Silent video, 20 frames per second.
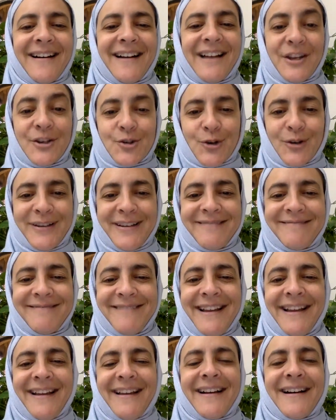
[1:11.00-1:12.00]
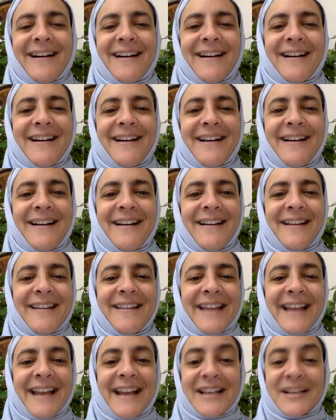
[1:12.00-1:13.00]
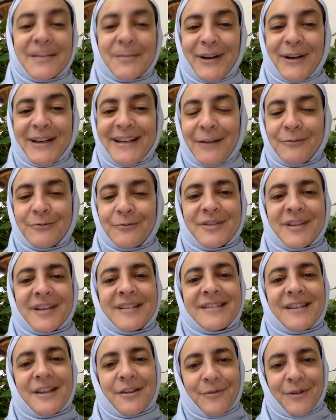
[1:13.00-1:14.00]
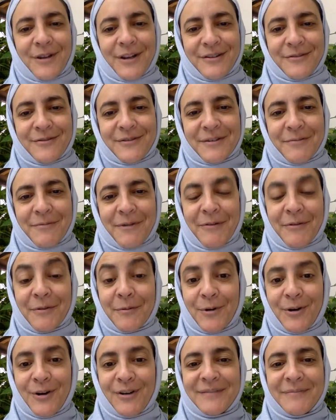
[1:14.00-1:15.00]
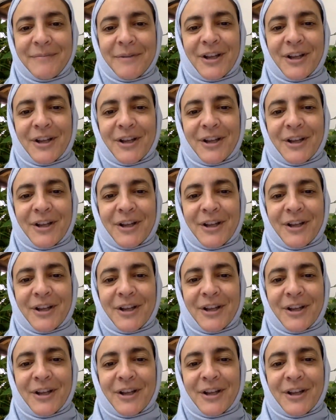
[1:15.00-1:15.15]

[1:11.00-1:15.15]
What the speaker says: in Jordan that has spread now to 63 countries around the world